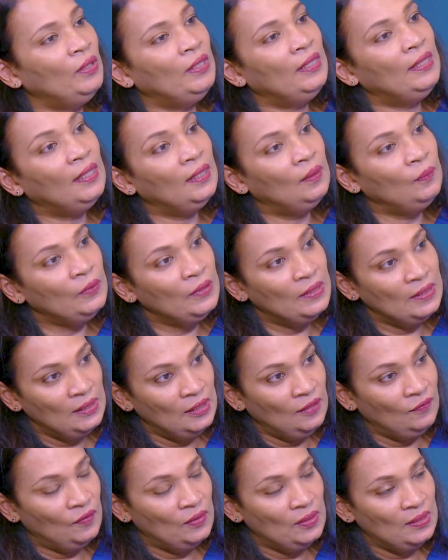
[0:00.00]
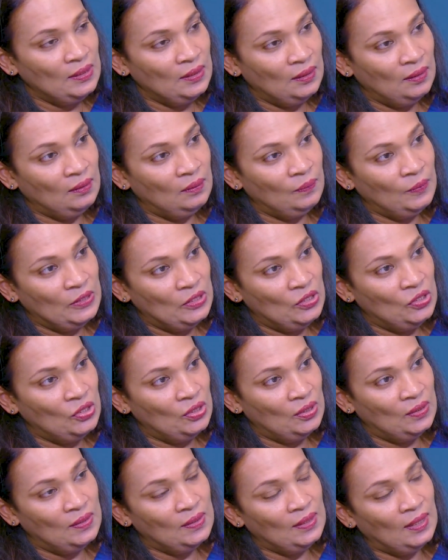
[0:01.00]
they can perceive certain
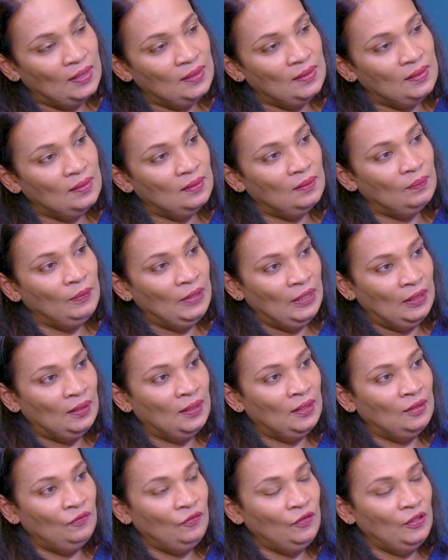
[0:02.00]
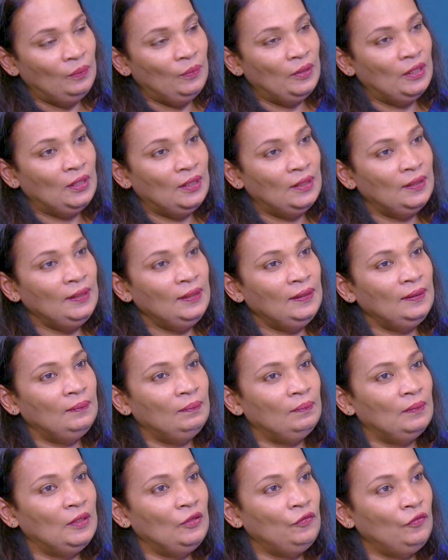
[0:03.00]
positions as male and female. I think
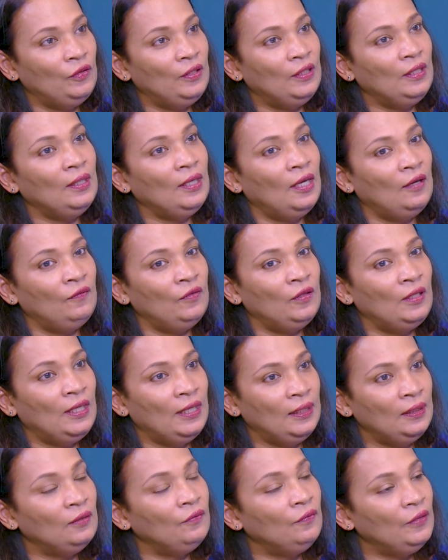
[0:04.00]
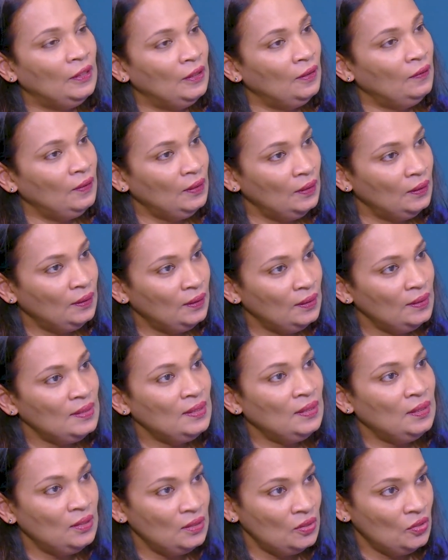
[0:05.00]
if we have a very rigorous
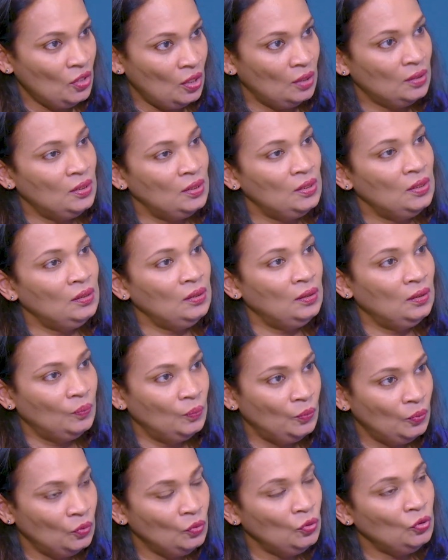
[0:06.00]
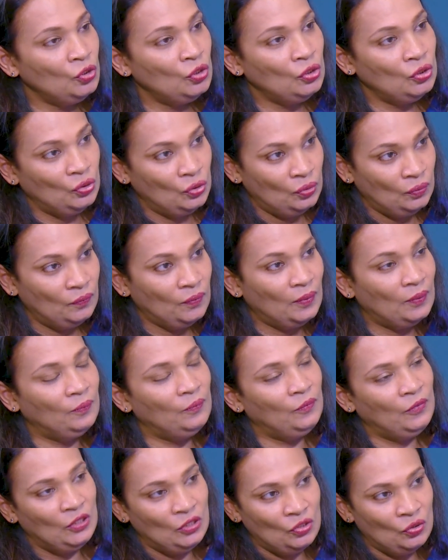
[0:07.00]
and a structured approach,
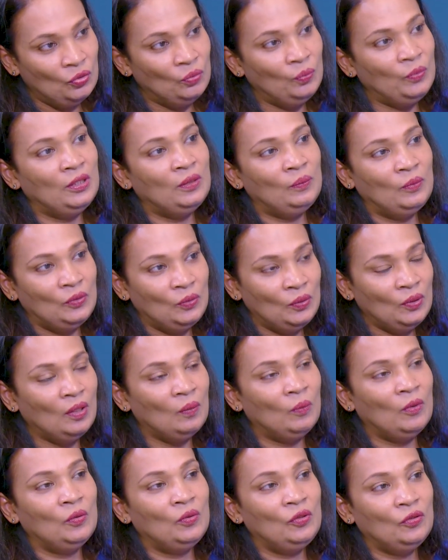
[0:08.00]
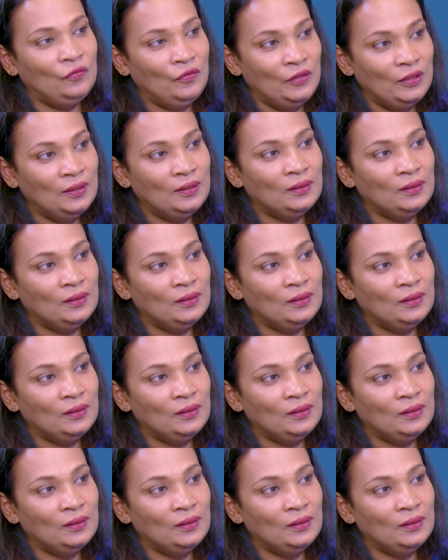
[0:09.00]
we should be able to come out of it.